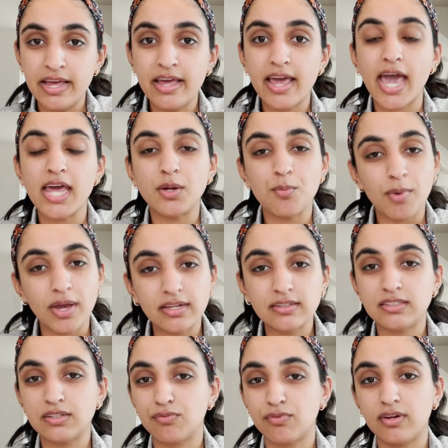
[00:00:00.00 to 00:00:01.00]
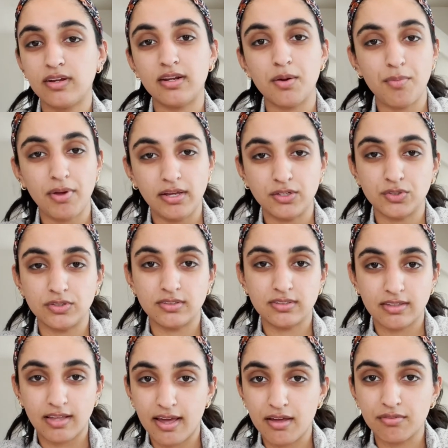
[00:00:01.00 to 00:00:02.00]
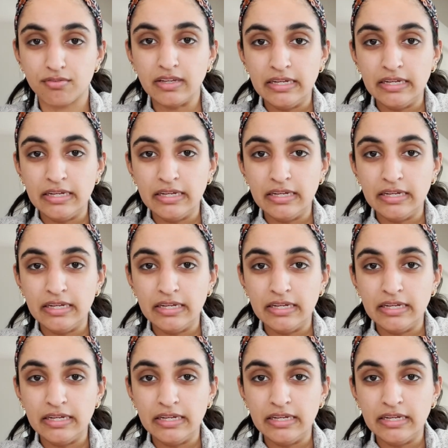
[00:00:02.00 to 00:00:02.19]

and it made a difference in a patient's life.